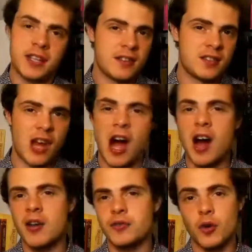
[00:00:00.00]
against her
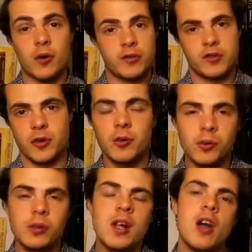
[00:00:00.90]
aunt, or at
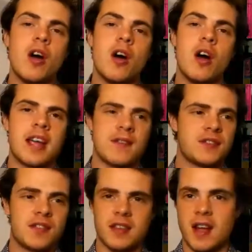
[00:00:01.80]
school
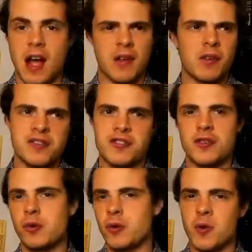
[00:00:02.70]
against the guy that runs the
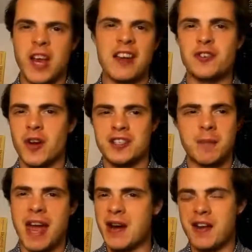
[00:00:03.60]
school, who again tries to
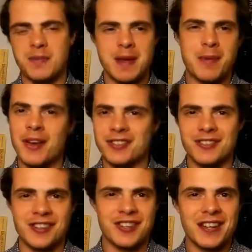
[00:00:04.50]
paint her out to be a person
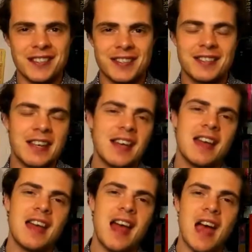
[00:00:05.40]
that she isn't,
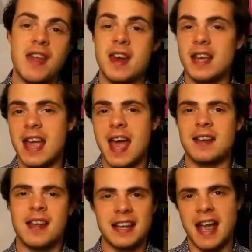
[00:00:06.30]
and then again
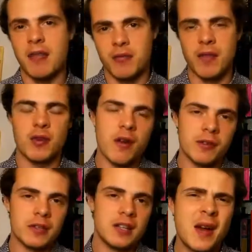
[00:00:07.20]
and again throughout the
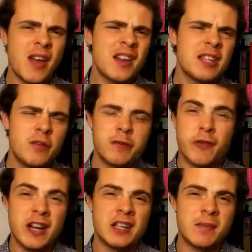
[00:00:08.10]
novel. Now, the idea of
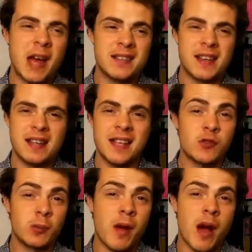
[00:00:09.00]
freedom as a
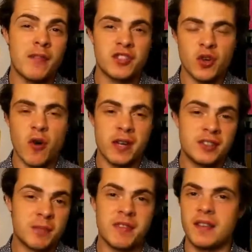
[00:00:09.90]
central part of the story is
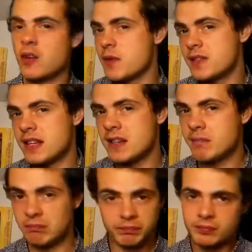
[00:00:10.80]
something that we see
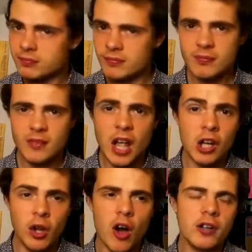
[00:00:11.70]
a
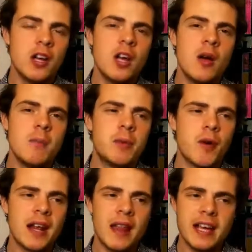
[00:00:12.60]
lot, but
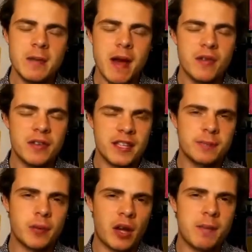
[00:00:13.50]
what I like about this
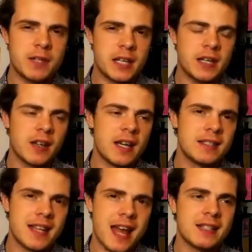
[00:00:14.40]
book in particular
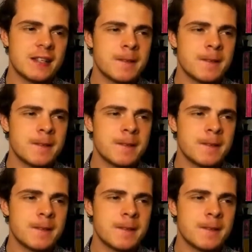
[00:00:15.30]
is that